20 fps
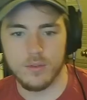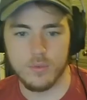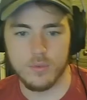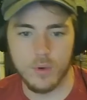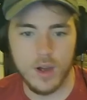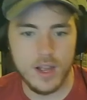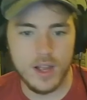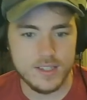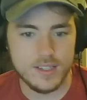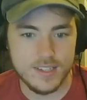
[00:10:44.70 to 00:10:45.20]

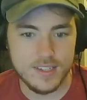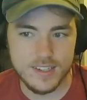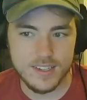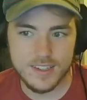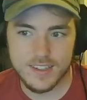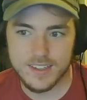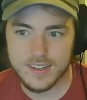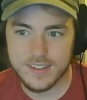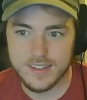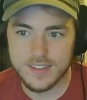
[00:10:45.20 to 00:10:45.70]
What?
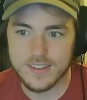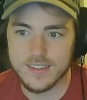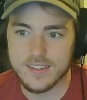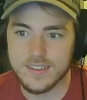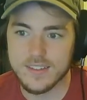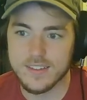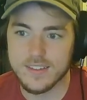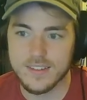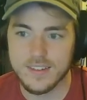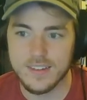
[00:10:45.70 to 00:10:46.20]

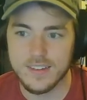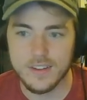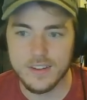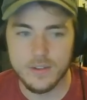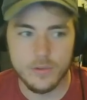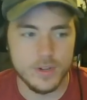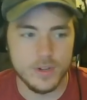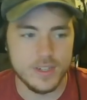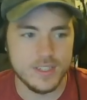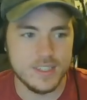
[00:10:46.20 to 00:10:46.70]

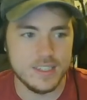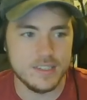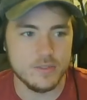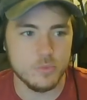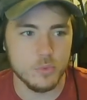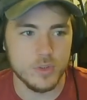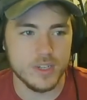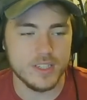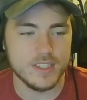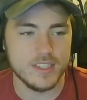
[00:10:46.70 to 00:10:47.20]
What is this?
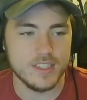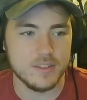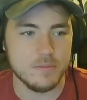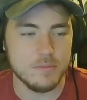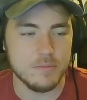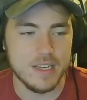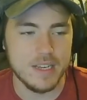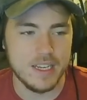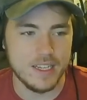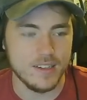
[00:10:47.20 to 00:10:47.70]
What does this
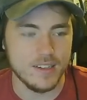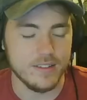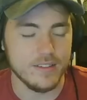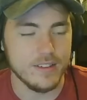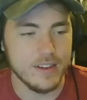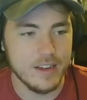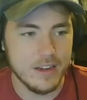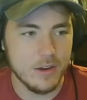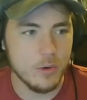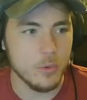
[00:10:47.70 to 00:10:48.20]
mean?
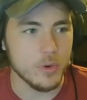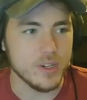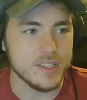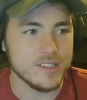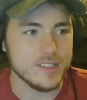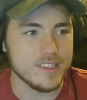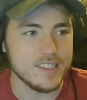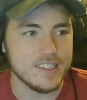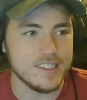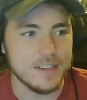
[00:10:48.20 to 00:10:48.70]
What
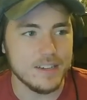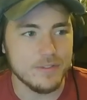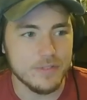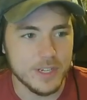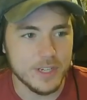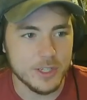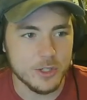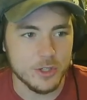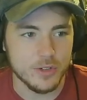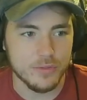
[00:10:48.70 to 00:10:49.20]
is the
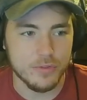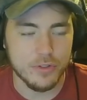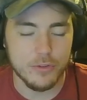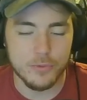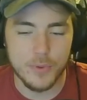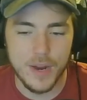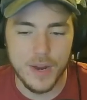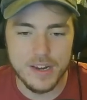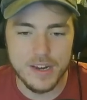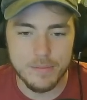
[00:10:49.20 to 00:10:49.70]
definition of
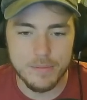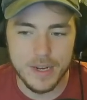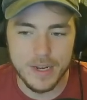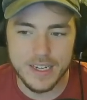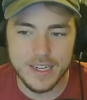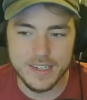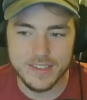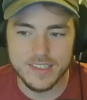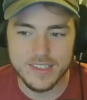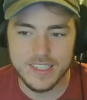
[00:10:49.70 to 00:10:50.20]
threatened by
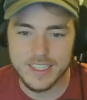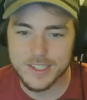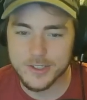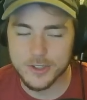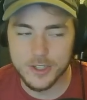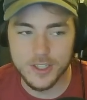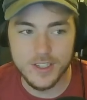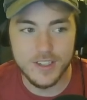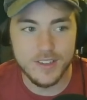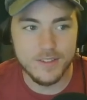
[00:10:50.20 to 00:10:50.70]

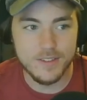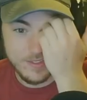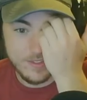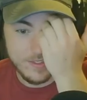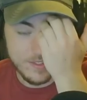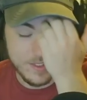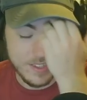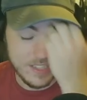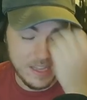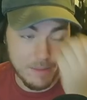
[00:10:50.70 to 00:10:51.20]
extinction?
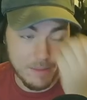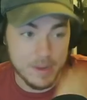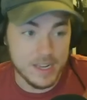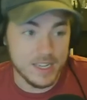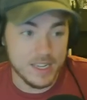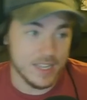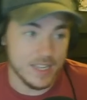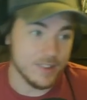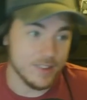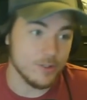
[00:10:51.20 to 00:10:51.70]
Does that
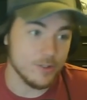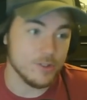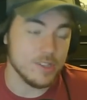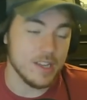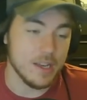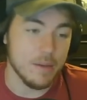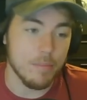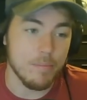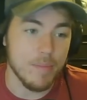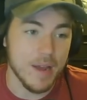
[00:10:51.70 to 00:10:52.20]
mean like there's
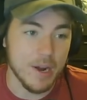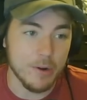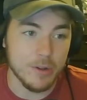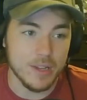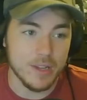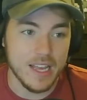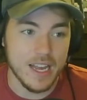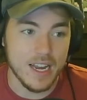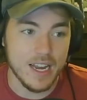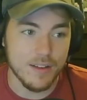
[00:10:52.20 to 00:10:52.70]
like
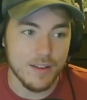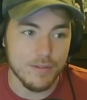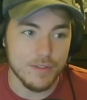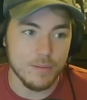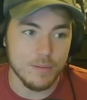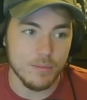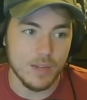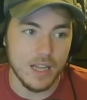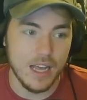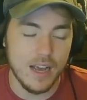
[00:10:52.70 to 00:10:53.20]
barely any of
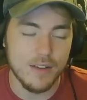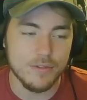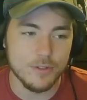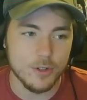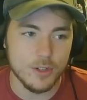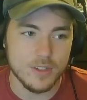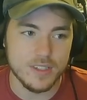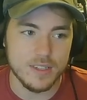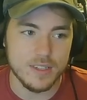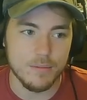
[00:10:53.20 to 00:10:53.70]
them left,
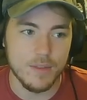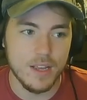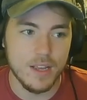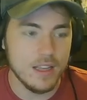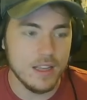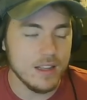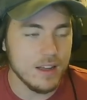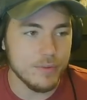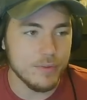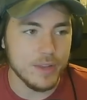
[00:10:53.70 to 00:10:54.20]
or does it?
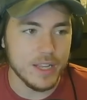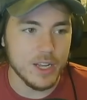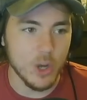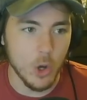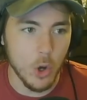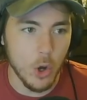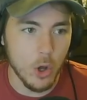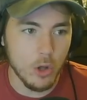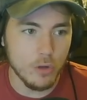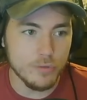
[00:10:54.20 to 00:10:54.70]
I feel like
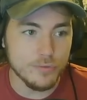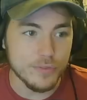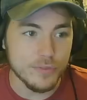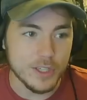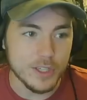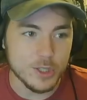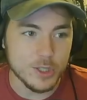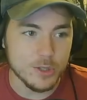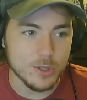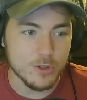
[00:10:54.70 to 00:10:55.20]
all
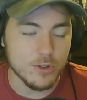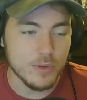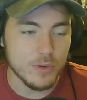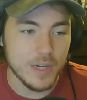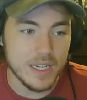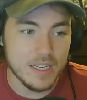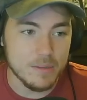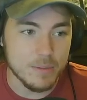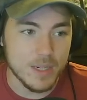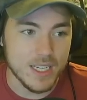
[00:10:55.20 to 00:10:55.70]
fish are
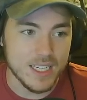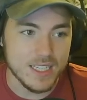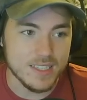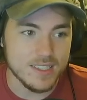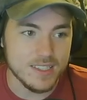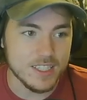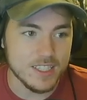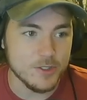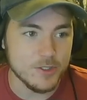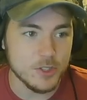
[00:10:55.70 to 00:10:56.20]
threatened by
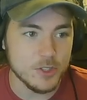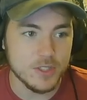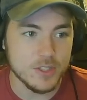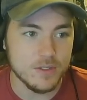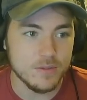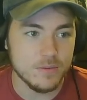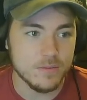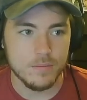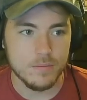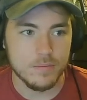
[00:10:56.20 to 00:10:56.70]
extinction.
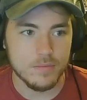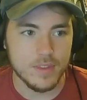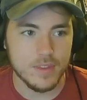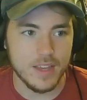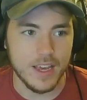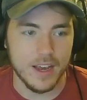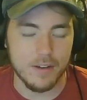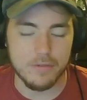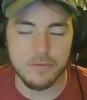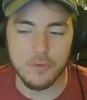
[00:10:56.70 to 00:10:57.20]

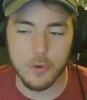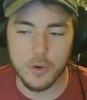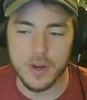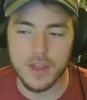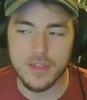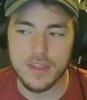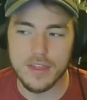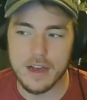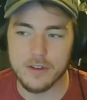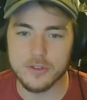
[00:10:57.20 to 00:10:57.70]
Yeah,
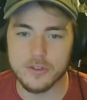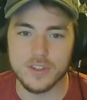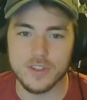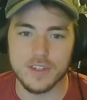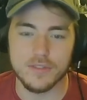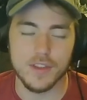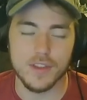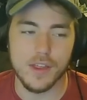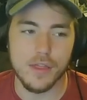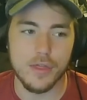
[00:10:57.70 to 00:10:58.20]
40,000
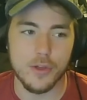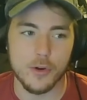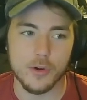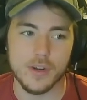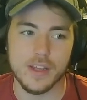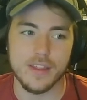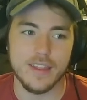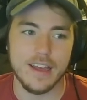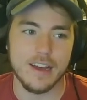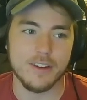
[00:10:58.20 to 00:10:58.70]
of the
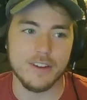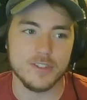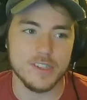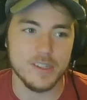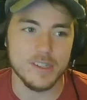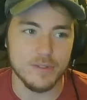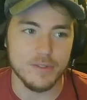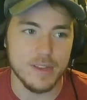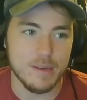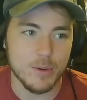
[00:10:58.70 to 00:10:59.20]

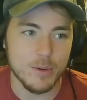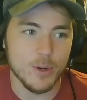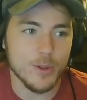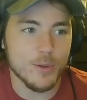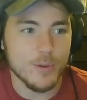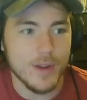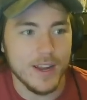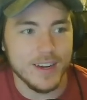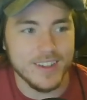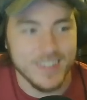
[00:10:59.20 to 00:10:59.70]
30,000 of them are
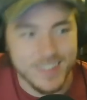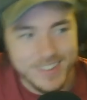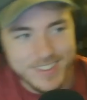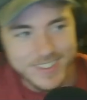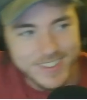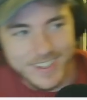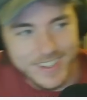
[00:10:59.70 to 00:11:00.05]
threatened.